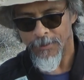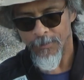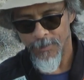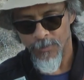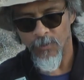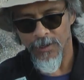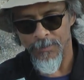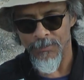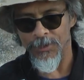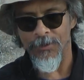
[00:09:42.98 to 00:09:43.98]
with what
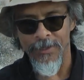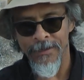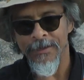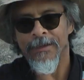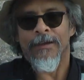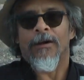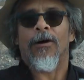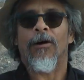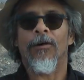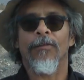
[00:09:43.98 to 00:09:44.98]
I'm doing.
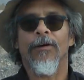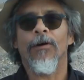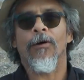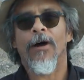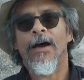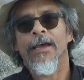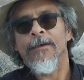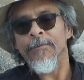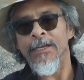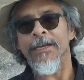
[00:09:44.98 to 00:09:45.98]
Although I
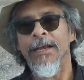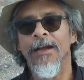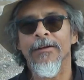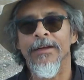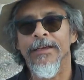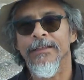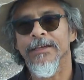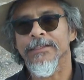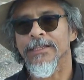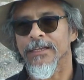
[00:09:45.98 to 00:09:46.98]
am in an area
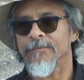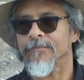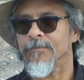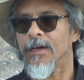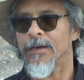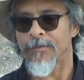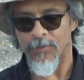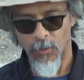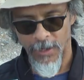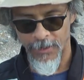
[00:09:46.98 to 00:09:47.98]
that's
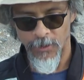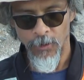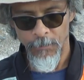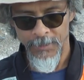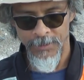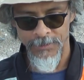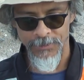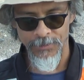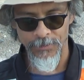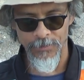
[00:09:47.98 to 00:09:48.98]
quite open
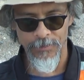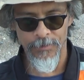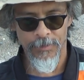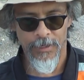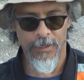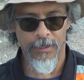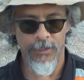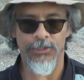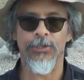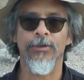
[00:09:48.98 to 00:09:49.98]
to
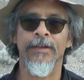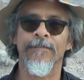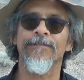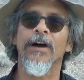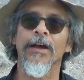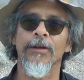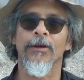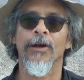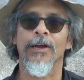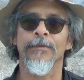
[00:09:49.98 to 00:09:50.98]
shooting
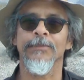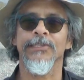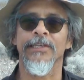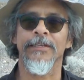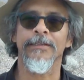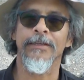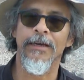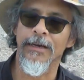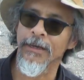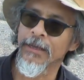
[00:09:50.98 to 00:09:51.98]
firearms
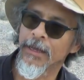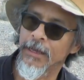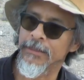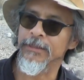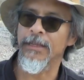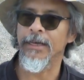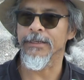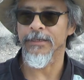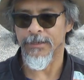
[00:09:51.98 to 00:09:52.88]
and the like.